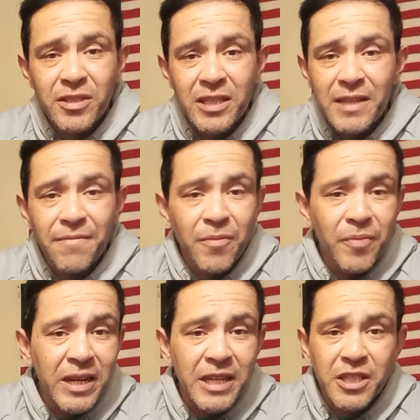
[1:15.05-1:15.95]
and different
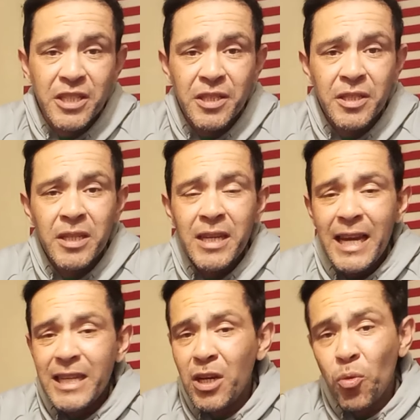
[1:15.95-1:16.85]
religions
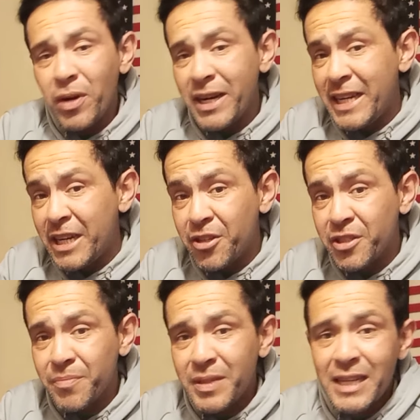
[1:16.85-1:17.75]
and they don't want to hear
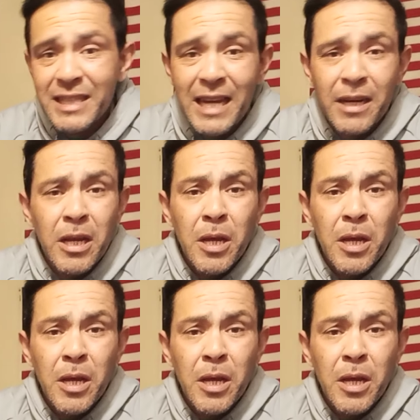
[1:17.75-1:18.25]
something like that.